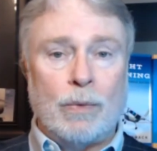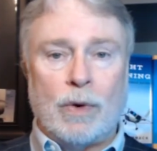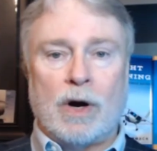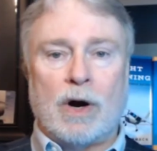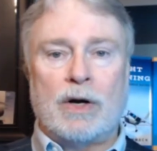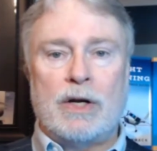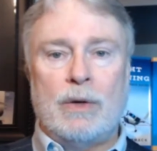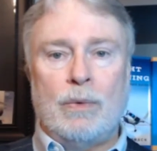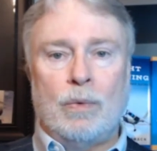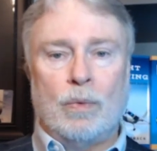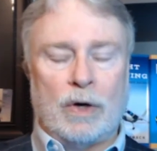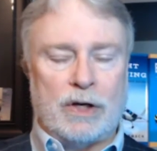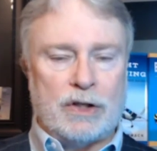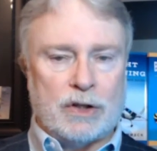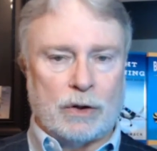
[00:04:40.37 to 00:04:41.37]
Where are you?
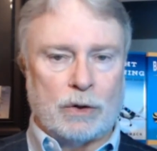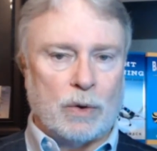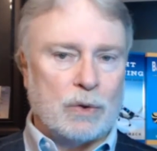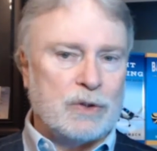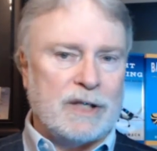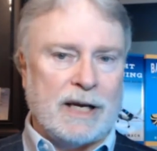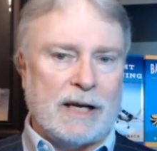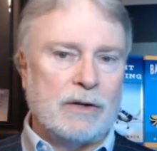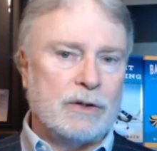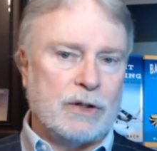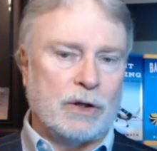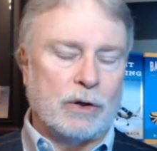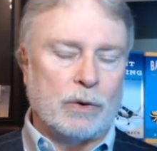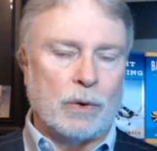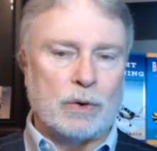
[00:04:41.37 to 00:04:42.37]
What is your gross sales,
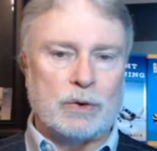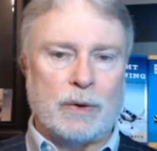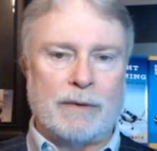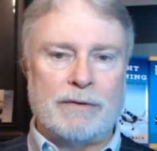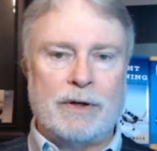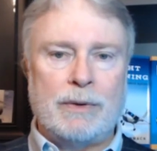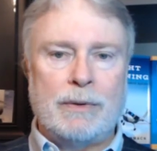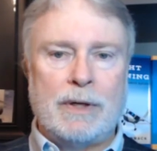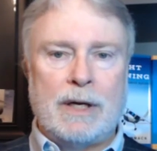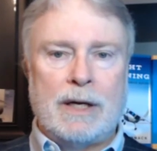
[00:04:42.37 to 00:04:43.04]
your gross revenue?